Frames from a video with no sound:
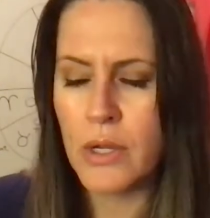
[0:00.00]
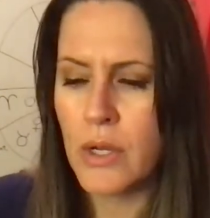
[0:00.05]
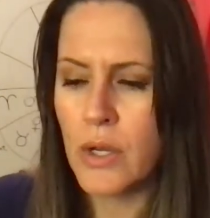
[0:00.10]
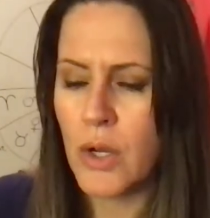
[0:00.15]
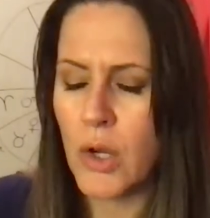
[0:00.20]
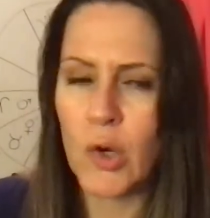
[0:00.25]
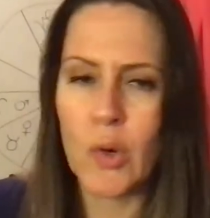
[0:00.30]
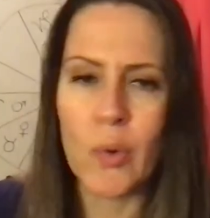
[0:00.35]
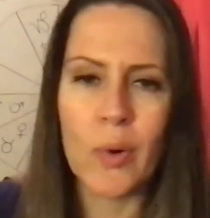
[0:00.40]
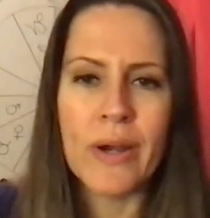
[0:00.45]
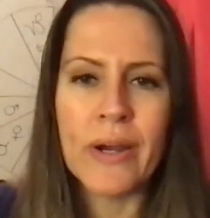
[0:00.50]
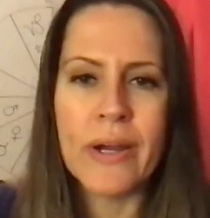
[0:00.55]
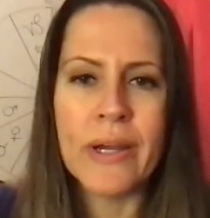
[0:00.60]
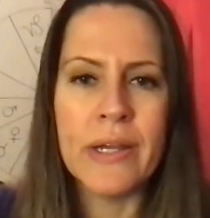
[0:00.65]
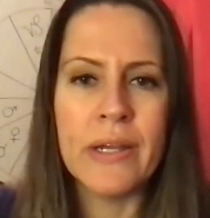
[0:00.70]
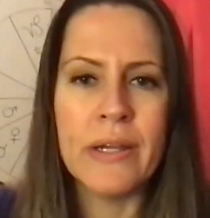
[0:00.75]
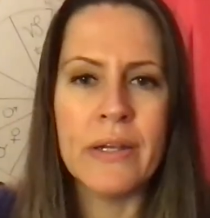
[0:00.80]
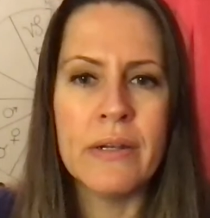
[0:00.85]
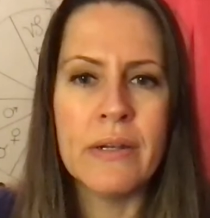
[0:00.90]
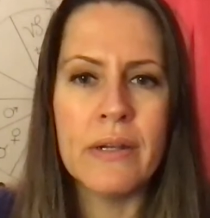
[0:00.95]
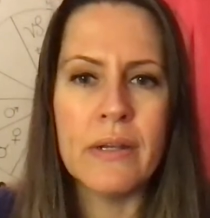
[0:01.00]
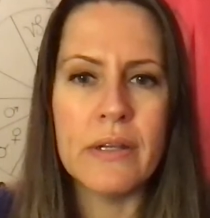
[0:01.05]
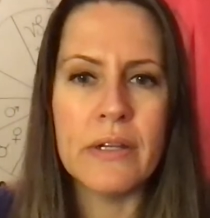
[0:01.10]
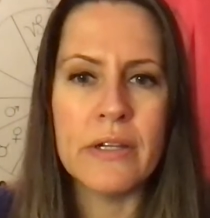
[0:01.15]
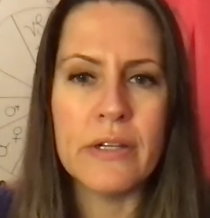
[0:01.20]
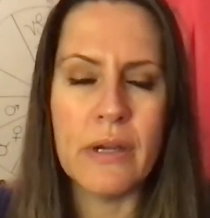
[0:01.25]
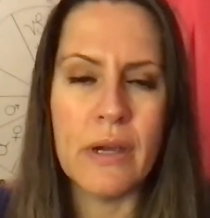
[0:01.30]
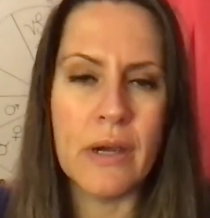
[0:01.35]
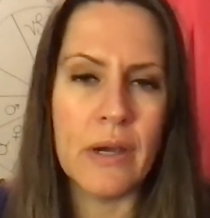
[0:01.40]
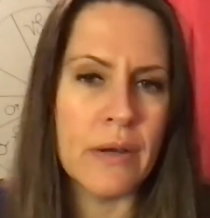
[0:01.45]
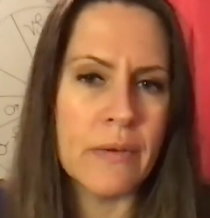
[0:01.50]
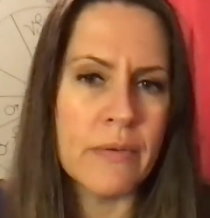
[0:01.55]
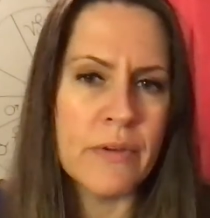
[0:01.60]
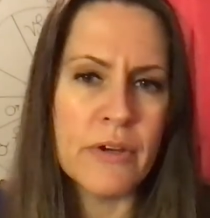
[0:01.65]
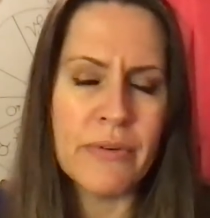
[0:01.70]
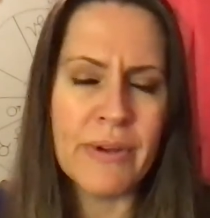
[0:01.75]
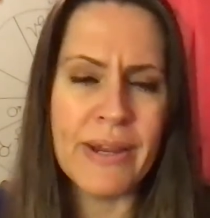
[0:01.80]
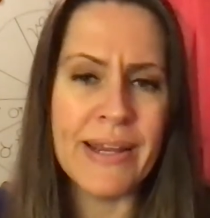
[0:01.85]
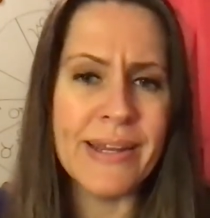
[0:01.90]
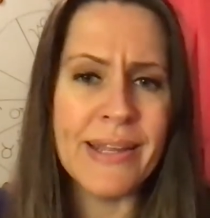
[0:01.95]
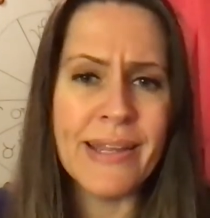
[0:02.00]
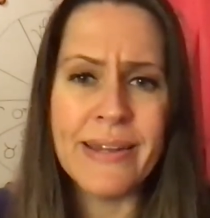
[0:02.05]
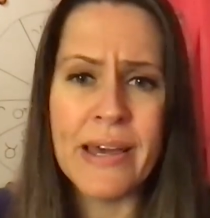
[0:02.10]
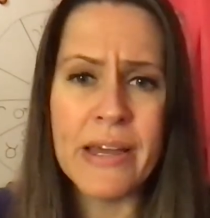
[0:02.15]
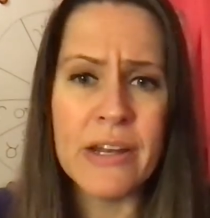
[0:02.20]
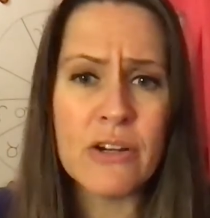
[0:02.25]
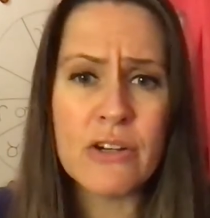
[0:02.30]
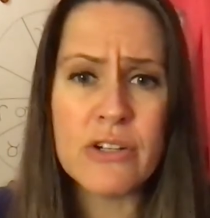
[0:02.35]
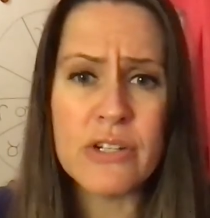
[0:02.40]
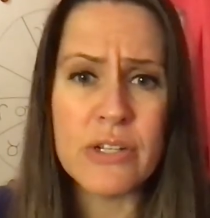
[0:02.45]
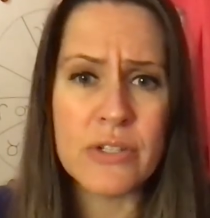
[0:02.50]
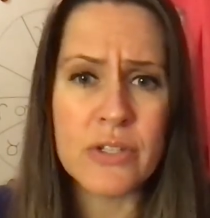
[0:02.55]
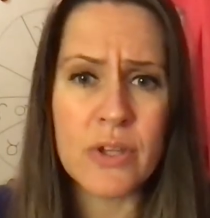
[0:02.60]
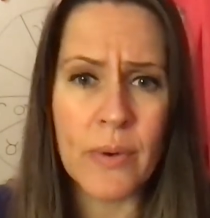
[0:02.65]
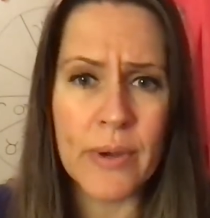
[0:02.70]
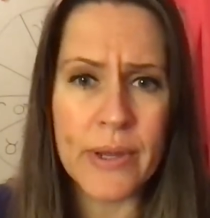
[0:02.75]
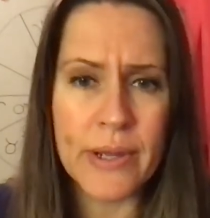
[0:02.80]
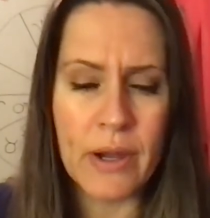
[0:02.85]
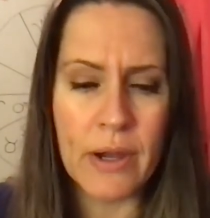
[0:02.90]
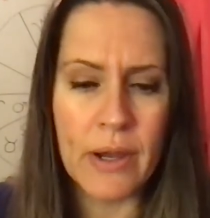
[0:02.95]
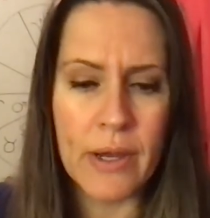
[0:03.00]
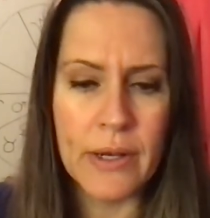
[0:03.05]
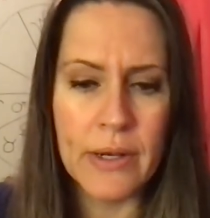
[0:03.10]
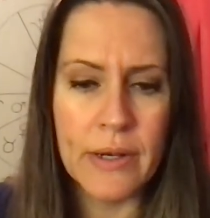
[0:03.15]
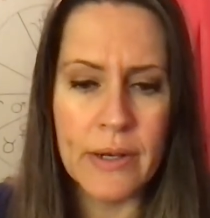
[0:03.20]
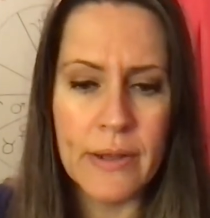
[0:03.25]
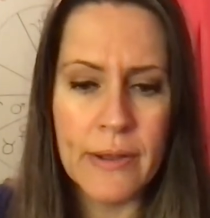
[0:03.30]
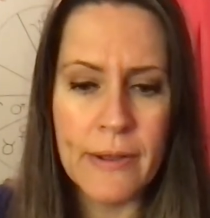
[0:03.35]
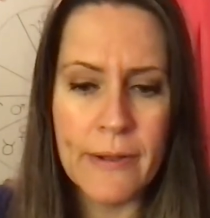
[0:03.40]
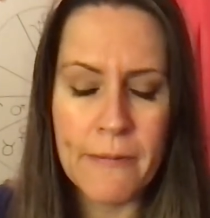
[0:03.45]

Aquarian, Uranian energies going on.